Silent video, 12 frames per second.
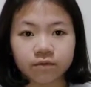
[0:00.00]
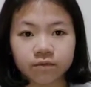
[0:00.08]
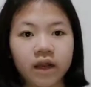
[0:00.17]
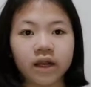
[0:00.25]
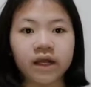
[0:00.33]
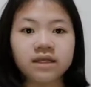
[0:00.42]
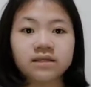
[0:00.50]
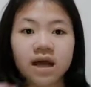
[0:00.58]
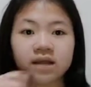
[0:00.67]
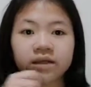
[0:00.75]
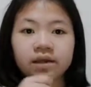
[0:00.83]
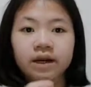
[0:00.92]
In his
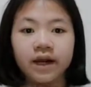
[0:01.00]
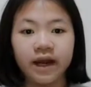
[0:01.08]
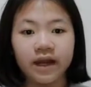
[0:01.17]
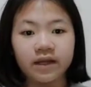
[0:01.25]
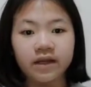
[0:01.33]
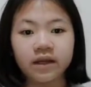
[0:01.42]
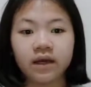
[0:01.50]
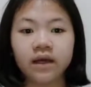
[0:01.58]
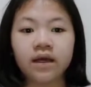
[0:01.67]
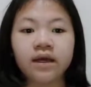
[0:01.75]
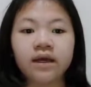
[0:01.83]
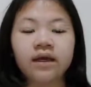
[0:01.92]
other hand,
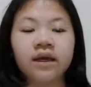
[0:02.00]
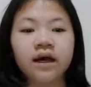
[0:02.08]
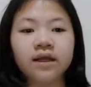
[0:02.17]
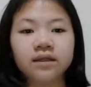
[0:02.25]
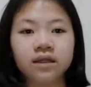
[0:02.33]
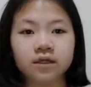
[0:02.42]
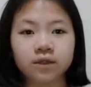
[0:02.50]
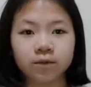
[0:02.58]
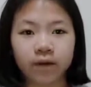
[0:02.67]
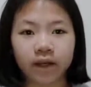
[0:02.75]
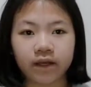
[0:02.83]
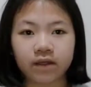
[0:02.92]
he held his
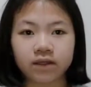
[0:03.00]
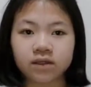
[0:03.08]
wand,